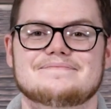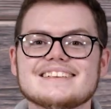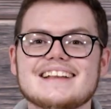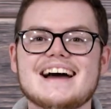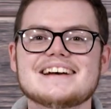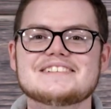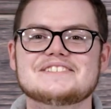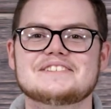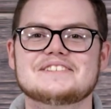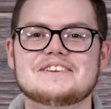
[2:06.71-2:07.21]

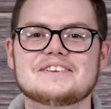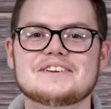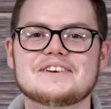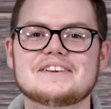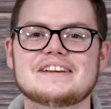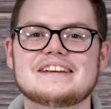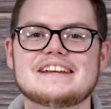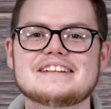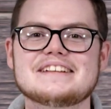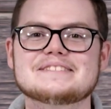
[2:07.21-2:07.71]
Lastly, you're
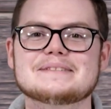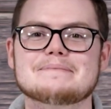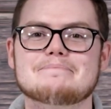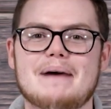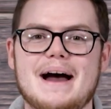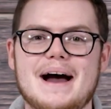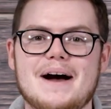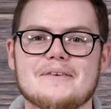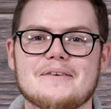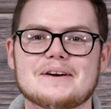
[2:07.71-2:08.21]
going to need some
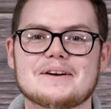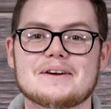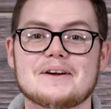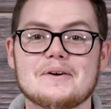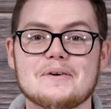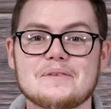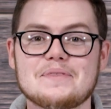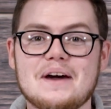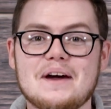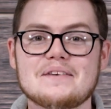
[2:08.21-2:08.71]
power.
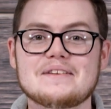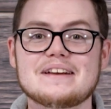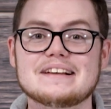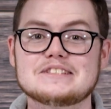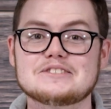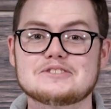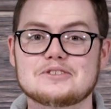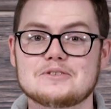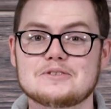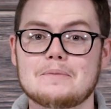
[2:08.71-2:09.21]
Without an
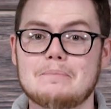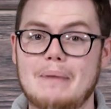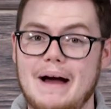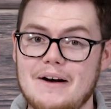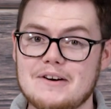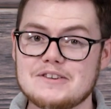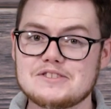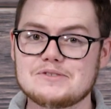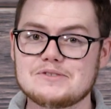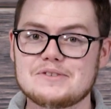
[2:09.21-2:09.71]
external
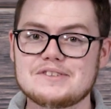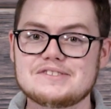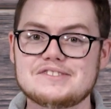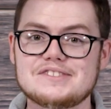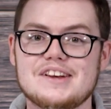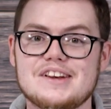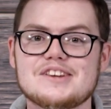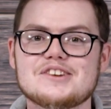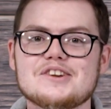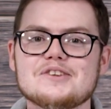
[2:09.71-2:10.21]
power
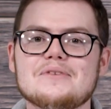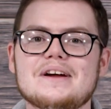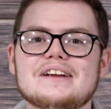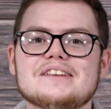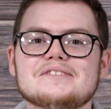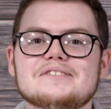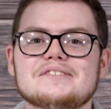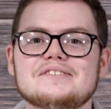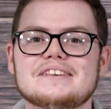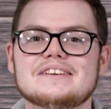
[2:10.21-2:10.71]
source, your
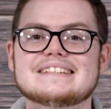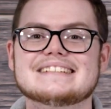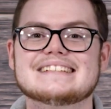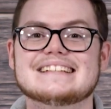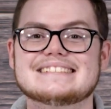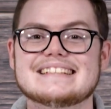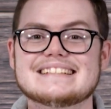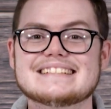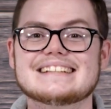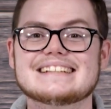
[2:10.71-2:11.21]
radio is
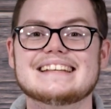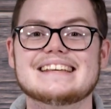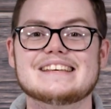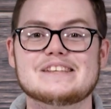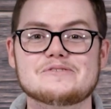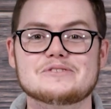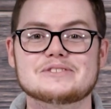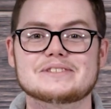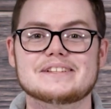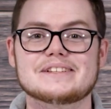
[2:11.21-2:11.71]
essentially
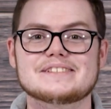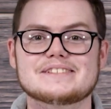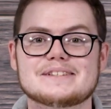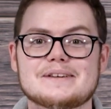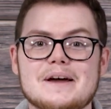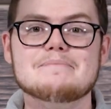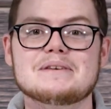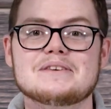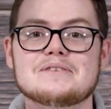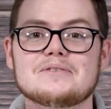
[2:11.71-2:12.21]

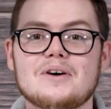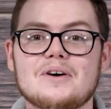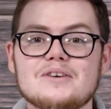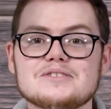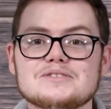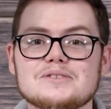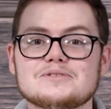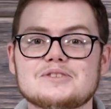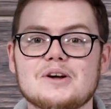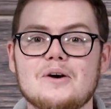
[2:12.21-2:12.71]
useless. But you
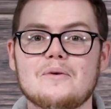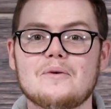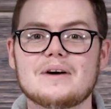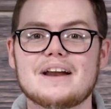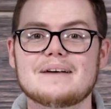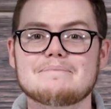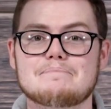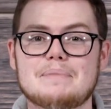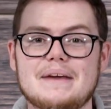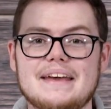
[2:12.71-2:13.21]
also don't
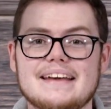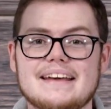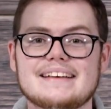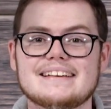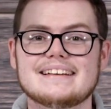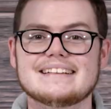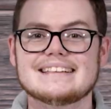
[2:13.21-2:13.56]
want a big,